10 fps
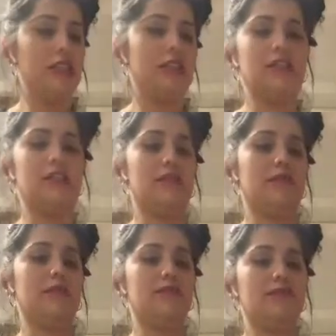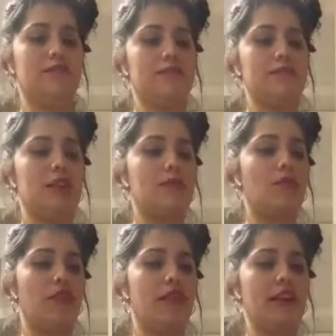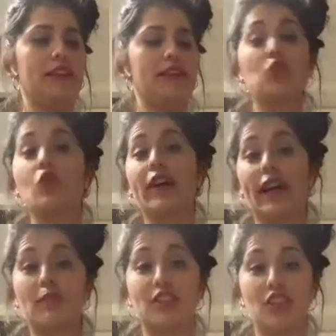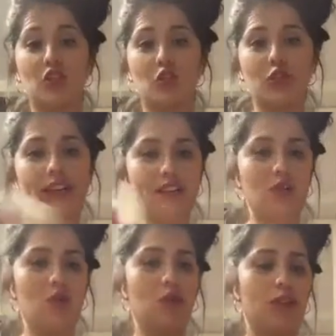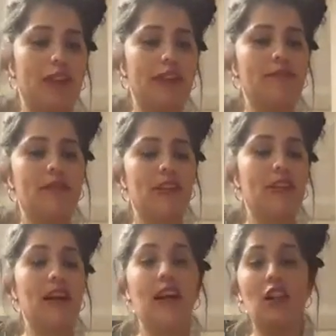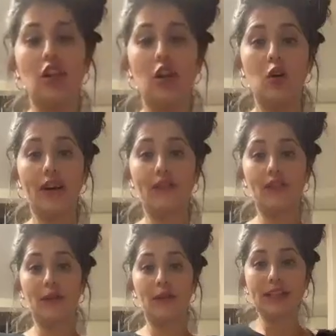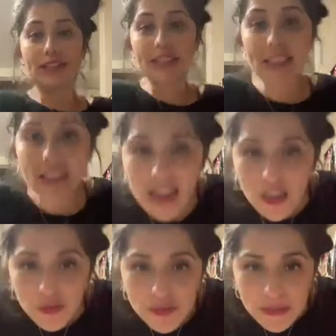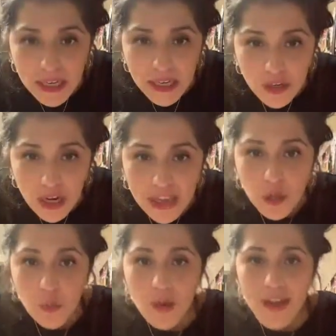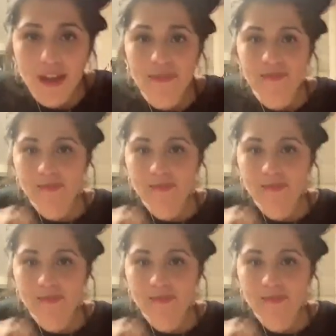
Poor things. It's okay. I'm going to teach you guys. Don't worry. Hello, everybody. Hi, who's there? Hi, Noah.